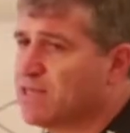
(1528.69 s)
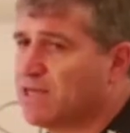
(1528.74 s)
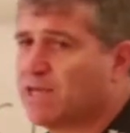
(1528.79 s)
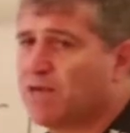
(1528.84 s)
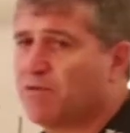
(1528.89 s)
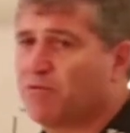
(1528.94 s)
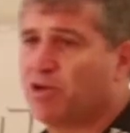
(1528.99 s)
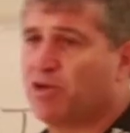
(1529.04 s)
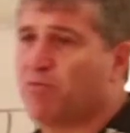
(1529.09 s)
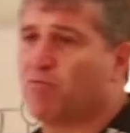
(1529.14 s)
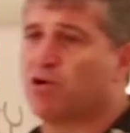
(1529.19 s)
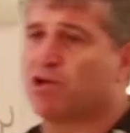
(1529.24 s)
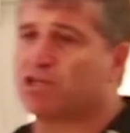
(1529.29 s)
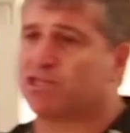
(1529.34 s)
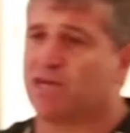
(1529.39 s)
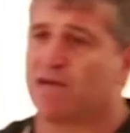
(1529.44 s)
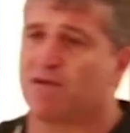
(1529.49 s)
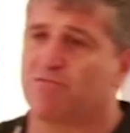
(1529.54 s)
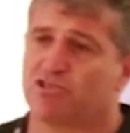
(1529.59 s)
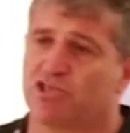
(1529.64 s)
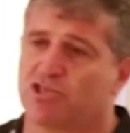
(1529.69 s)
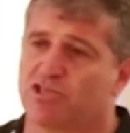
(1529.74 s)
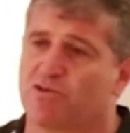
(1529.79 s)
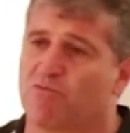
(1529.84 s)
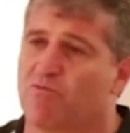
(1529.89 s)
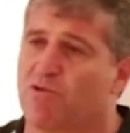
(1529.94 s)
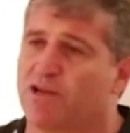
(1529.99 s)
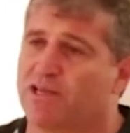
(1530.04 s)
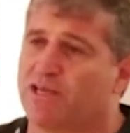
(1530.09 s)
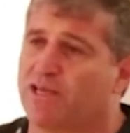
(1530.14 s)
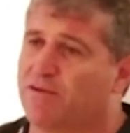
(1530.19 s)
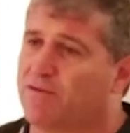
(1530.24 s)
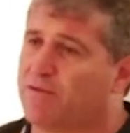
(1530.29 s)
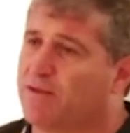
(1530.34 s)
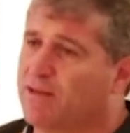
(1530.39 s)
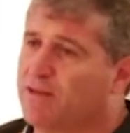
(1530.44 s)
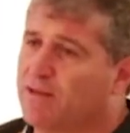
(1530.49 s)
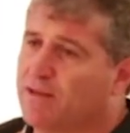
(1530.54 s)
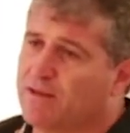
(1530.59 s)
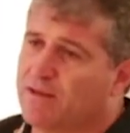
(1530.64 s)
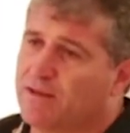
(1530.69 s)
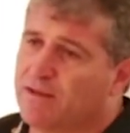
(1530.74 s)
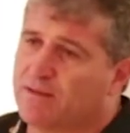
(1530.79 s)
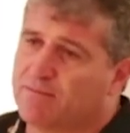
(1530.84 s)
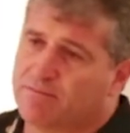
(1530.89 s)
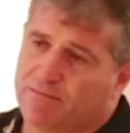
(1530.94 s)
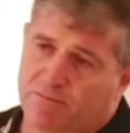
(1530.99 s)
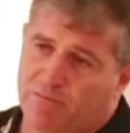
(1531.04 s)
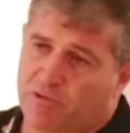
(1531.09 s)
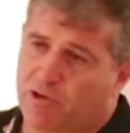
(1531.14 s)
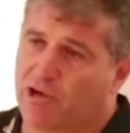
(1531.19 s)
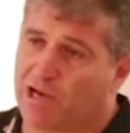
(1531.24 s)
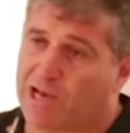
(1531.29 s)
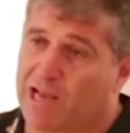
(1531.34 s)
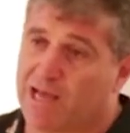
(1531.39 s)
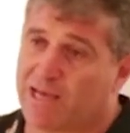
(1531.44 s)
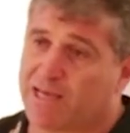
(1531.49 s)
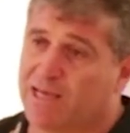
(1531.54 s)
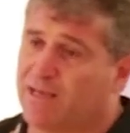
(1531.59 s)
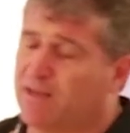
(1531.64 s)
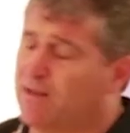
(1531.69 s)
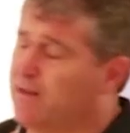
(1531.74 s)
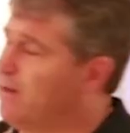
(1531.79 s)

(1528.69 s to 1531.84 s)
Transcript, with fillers: So again, we didn't want to say it was just a one year. We got lucky